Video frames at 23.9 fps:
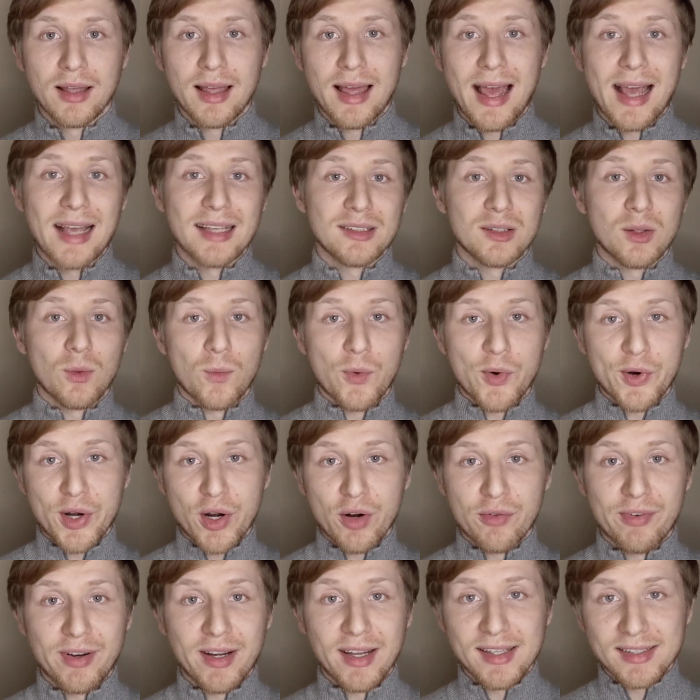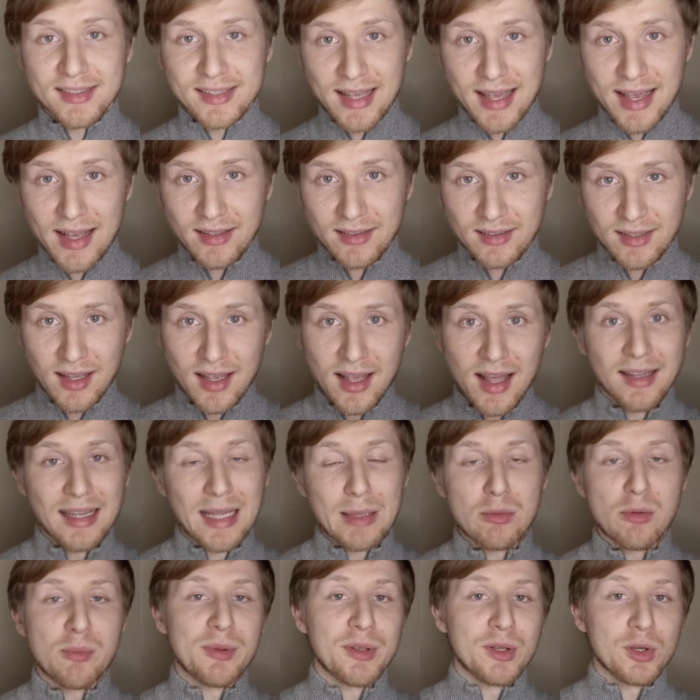As the word already says,
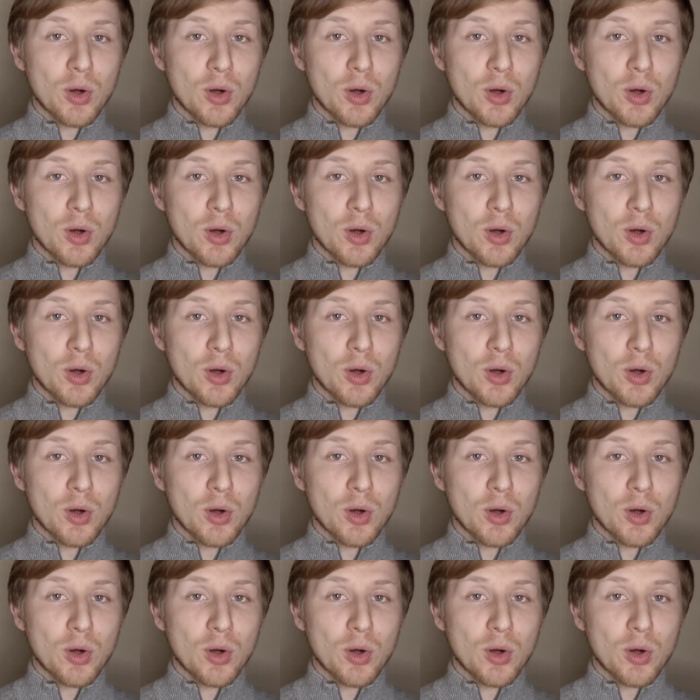that would be